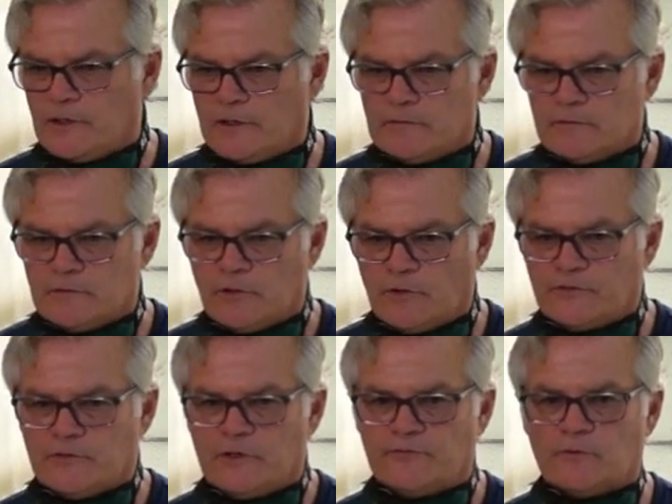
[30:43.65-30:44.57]
close enough
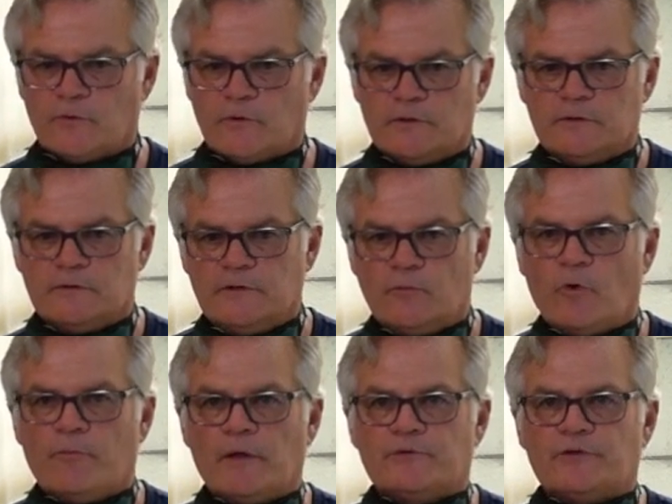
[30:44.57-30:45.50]
to where you won't be able to
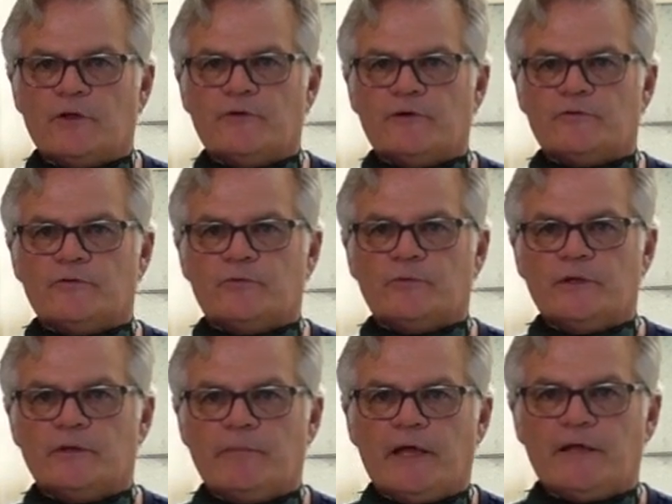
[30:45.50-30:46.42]
tell the difference between the
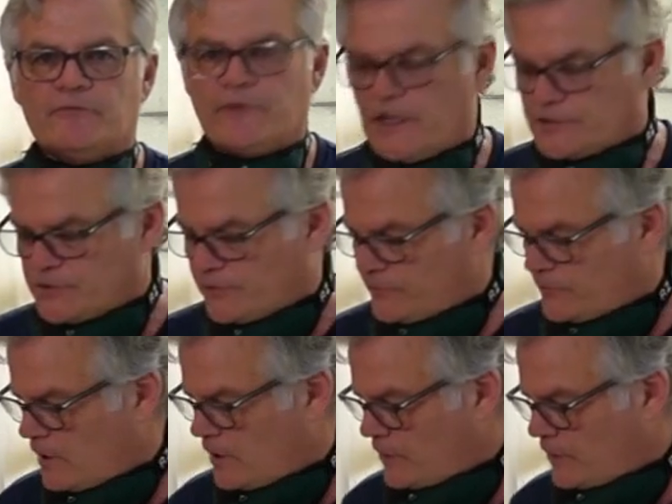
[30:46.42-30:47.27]
manufacturers and ours.